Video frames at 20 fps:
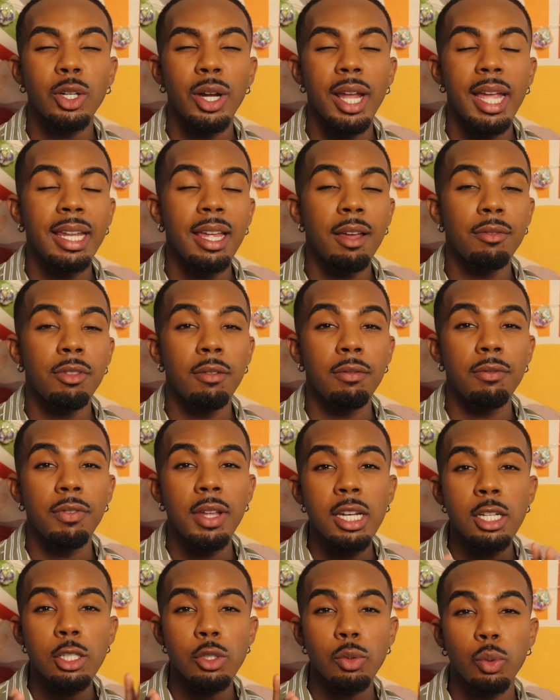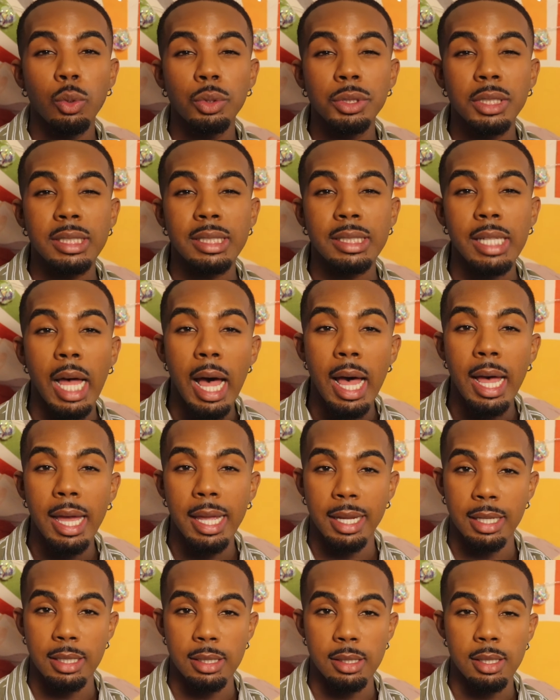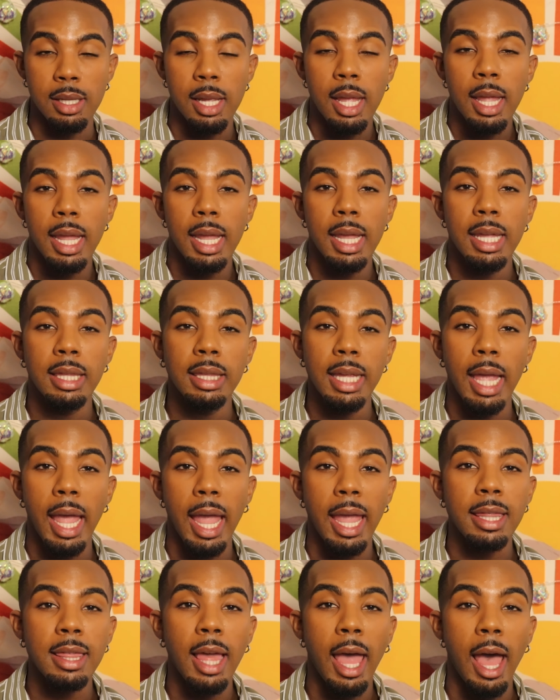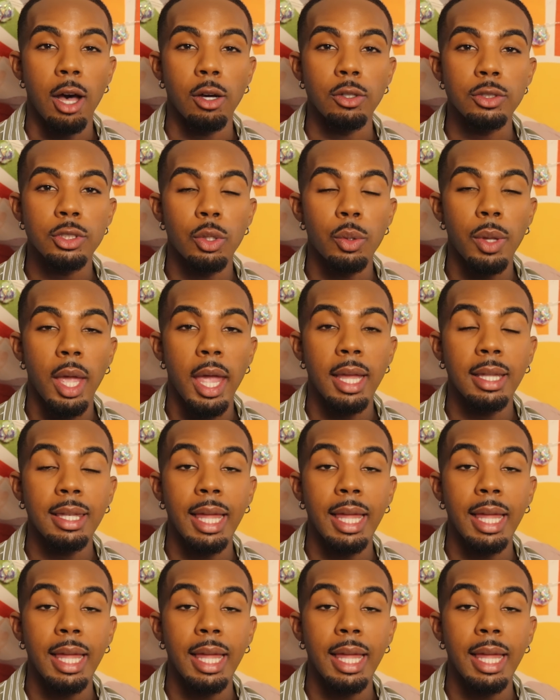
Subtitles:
or any of the Venus ruled signs in the eighth house, okay?